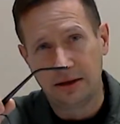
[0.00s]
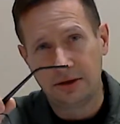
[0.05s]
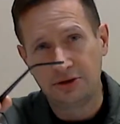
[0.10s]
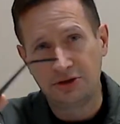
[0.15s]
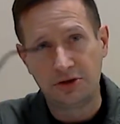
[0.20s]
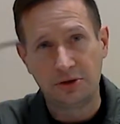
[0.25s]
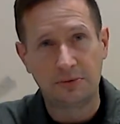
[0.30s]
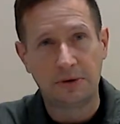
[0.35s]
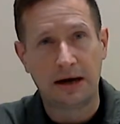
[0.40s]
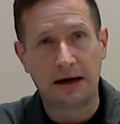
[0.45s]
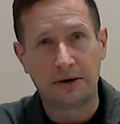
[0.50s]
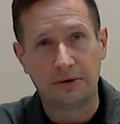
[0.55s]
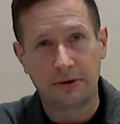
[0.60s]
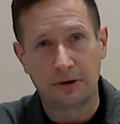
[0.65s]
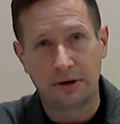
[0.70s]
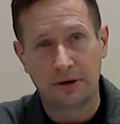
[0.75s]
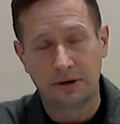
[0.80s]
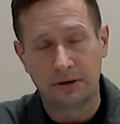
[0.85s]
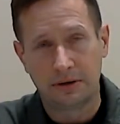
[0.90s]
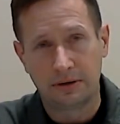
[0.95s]

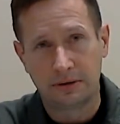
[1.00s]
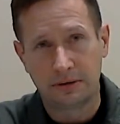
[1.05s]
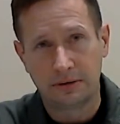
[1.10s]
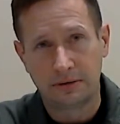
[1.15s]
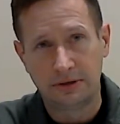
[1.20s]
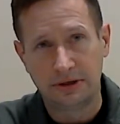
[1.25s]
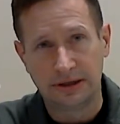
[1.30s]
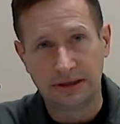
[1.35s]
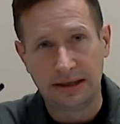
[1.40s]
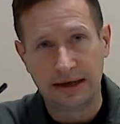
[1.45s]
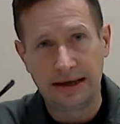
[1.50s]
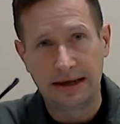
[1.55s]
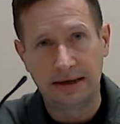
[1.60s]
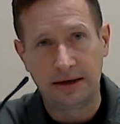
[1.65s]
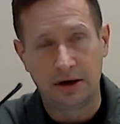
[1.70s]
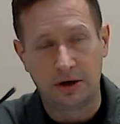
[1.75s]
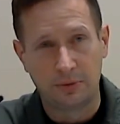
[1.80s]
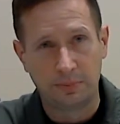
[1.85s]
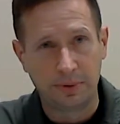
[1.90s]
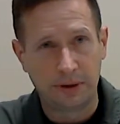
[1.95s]
2-hour delayed
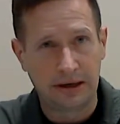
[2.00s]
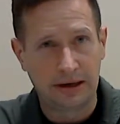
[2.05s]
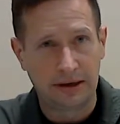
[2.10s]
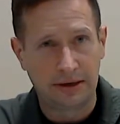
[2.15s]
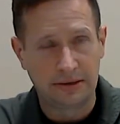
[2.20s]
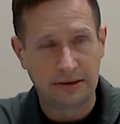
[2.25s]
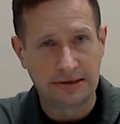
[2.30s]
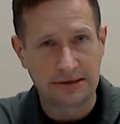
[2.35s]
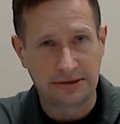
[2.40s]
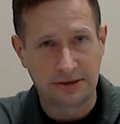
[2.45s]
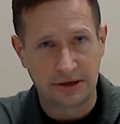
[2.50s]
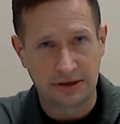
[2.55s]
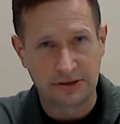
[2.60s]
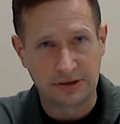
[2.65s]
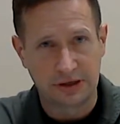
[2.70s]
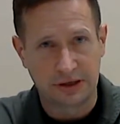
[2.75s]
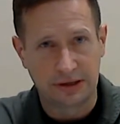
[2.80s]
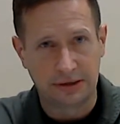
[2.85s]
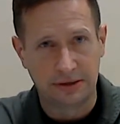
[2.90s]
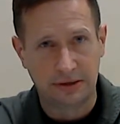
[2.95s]
opening
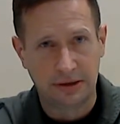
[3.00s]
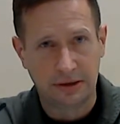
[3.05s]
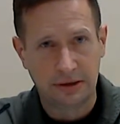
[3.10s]
decision